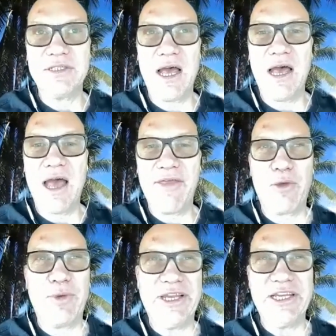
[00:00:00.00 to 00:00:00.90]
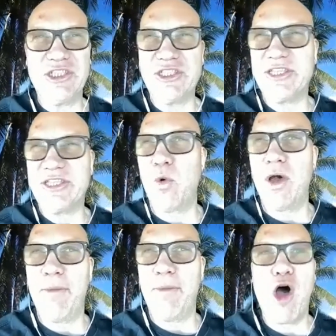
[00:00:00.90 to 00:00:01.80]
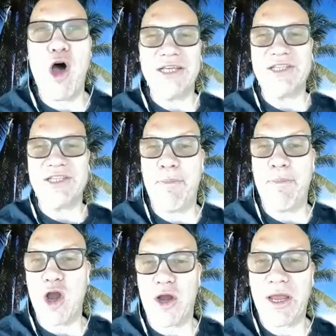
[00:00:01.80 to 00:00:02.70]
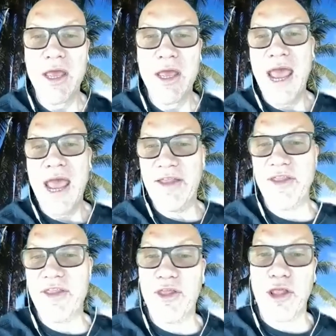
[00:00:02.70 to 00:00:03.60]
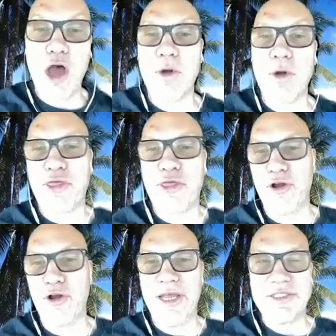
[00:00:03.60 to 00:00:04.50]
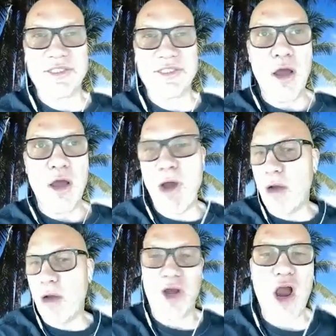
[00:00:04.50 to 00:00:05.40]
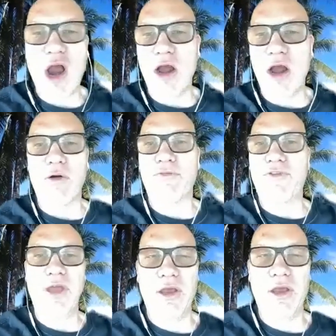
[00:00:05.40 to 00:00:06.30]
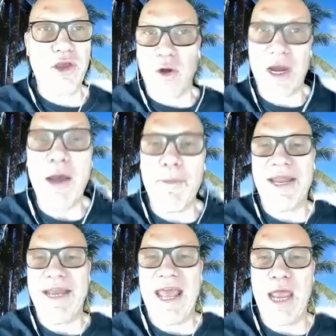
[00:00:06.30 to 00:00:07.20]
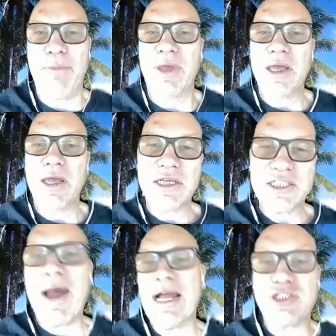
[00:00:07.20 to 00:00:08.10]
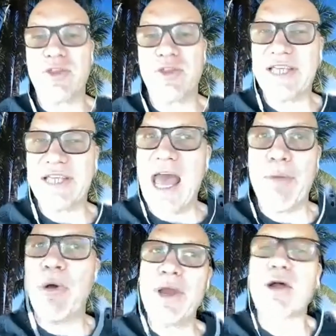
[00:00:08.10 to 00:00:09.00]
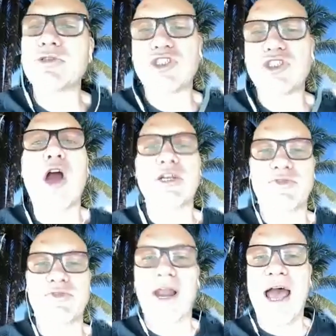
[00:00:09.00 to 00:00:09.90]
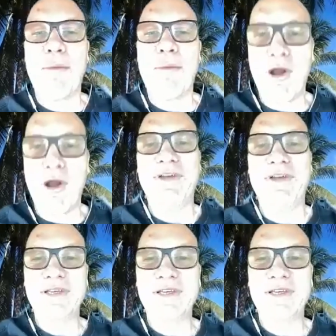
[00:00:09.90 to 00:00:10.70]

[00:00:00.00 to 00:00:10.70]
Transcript: I think we just did one, Claws in the Park. And then the lower third is Barbara Carr or your company name sponsored this ad, but we don't charge for nonprofits.